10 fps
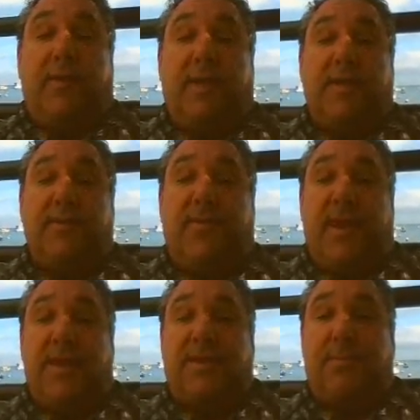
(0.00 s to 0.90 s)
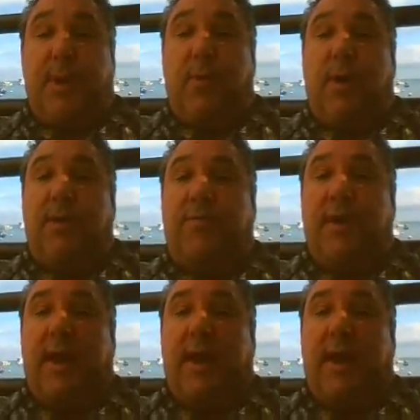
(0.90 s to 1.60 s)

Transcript: these events, my wife